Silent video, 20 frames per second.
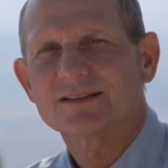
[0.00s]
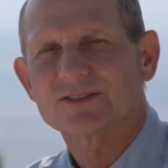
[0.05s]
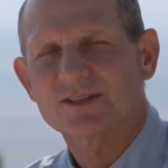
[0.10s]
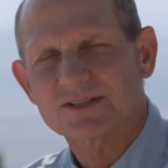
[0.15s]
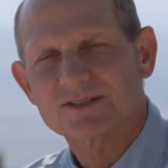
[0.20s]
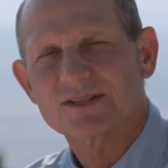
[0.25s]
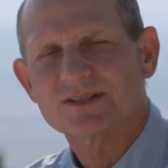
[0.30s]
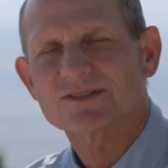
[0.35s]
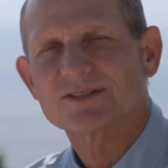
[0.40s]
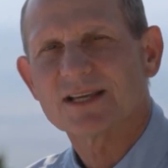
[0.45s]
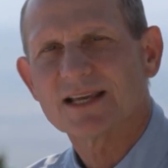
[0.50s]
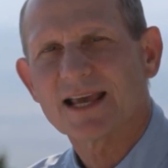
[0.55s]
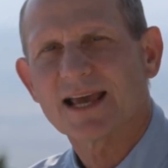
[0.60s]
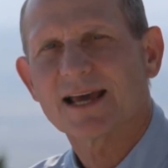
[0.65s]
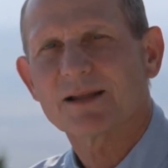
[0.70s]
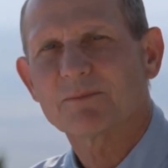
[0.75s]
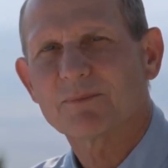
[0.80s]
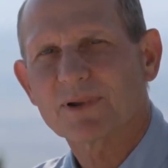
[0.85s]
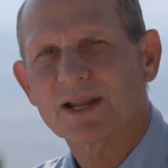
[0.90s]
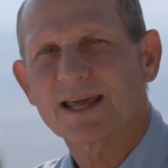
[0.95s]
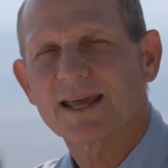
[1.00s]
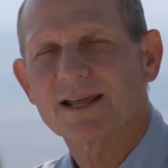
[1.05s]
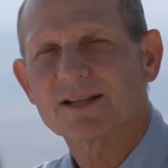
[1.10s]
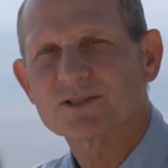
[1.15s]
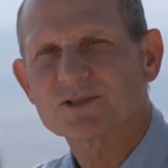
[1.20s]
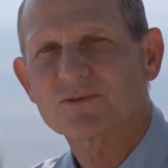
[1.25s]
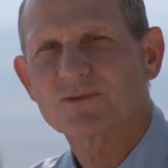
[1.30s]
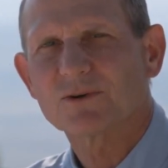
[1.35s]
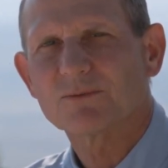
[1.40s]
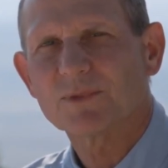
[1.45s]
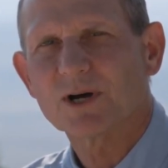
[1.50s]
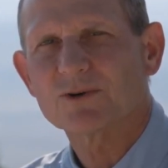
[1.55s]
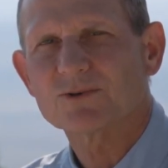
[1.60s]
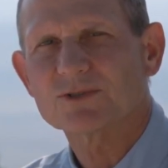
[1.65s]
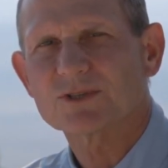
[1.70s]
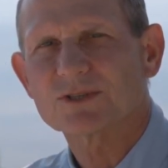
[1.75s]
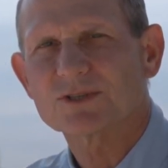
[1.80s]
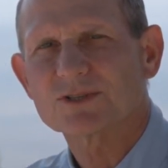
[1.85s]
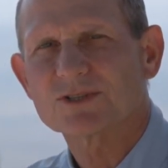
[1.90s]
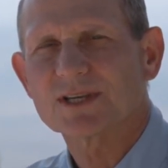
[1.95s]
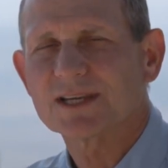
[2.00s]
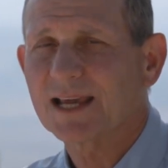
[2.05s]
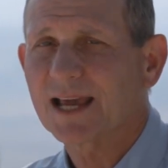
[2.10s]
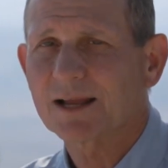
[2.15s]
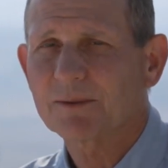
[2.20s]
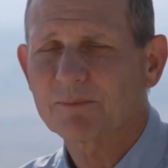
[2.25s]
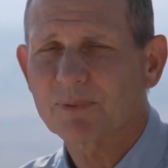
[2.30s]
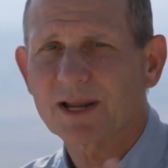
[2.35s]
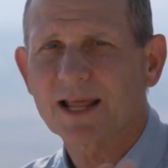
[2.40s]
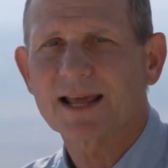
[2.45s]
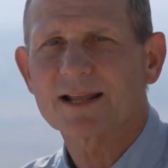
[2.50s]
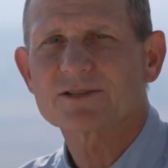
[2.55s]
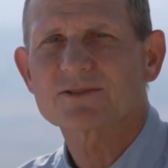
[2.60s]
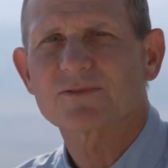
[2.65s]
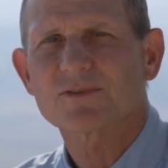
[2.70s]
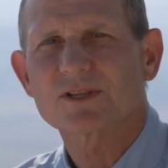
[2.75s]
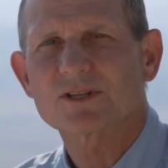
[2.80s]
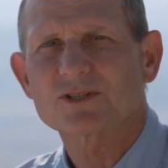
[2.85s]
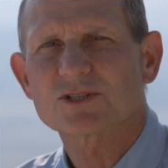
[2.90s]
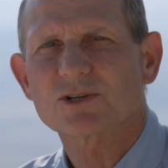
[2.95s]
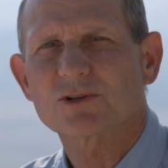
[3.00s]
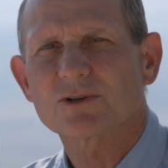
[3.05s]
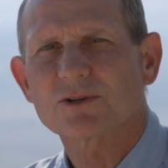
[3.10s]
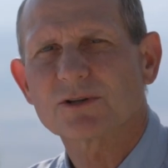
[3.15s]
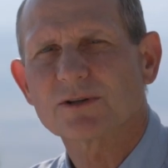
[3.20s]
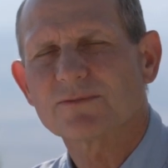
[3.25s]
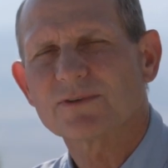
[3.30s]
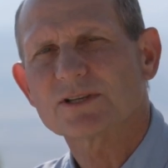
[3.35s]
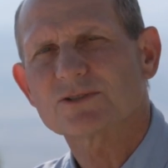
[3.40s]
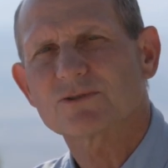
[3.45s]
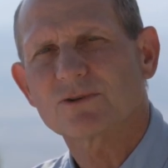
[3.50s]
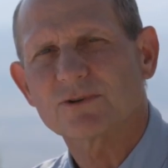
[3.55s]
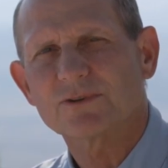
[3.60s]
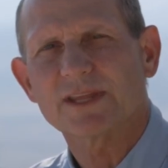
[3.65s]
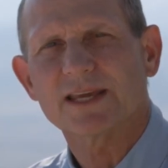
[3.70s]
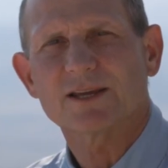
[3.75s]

just as he had plans for Moses. He had plans for the children of Israel.